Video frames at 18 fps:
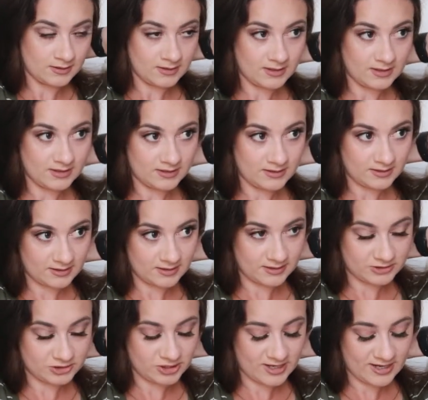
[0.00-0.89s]
And then
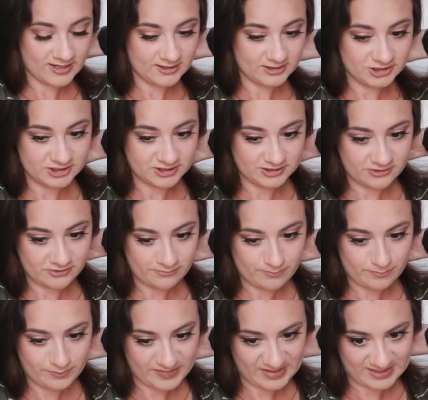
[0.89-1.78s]
I try to just
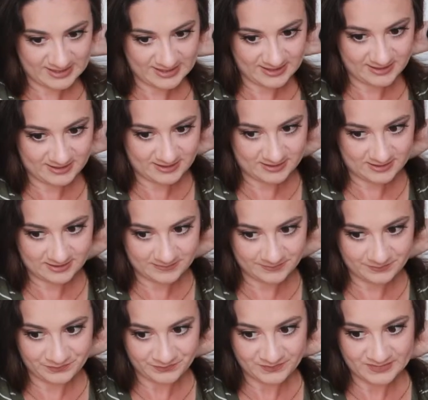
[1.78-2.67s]
meet it
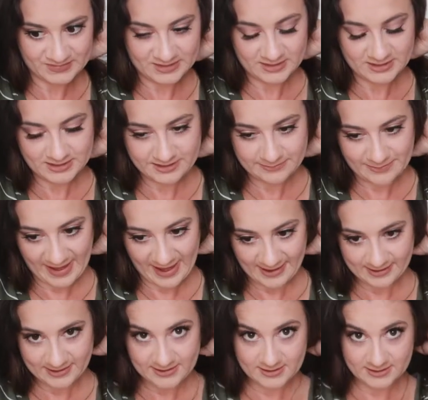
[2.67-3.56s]
in the
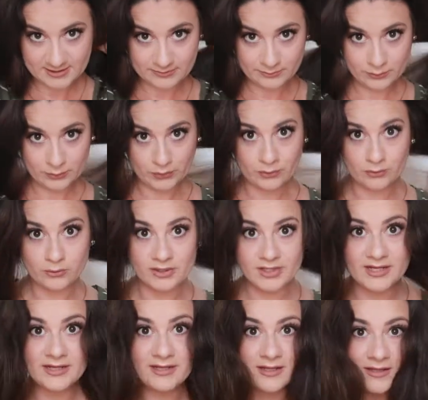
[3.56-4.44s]
back and then pull
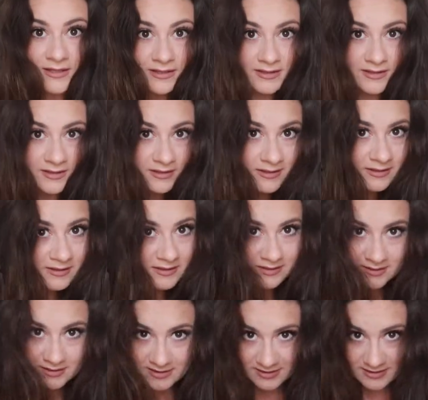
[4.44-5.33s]
it,
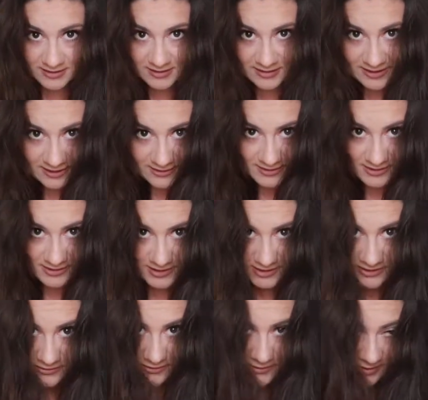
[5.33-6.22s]
and then that's
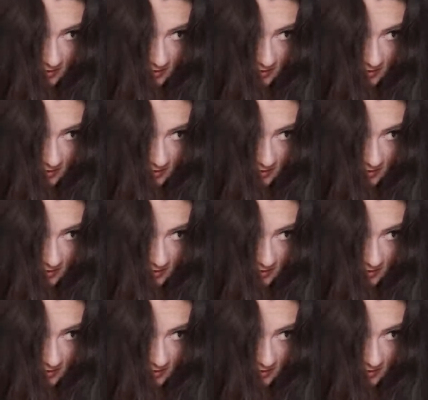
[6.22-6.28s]
cute,